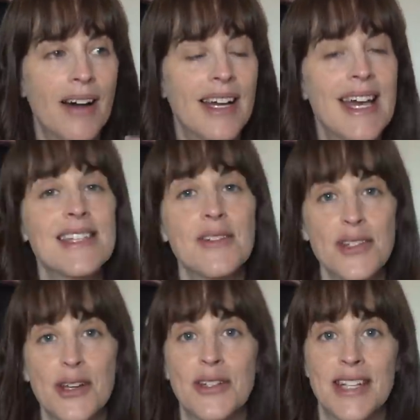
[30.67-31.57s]
It's
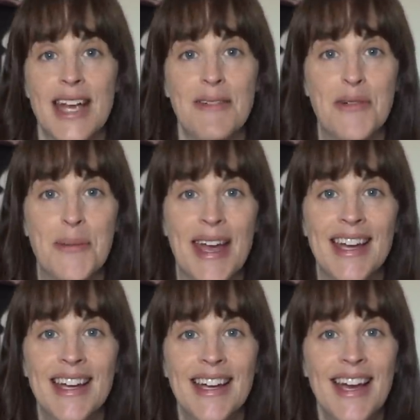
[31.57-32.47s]
not a good day for
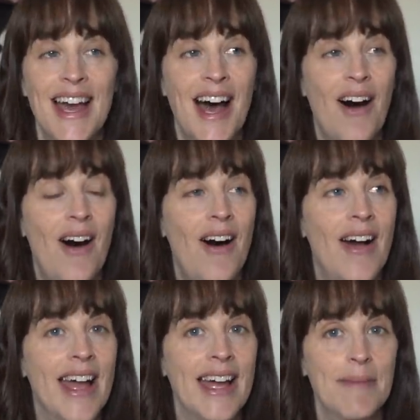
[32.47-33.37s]
me.
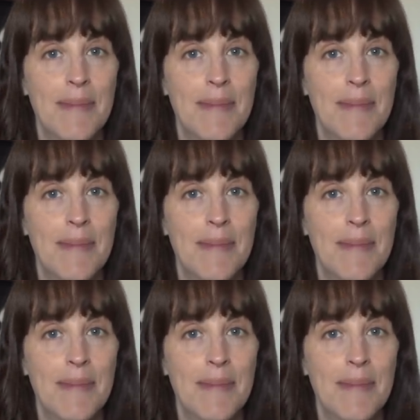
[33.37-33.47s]
I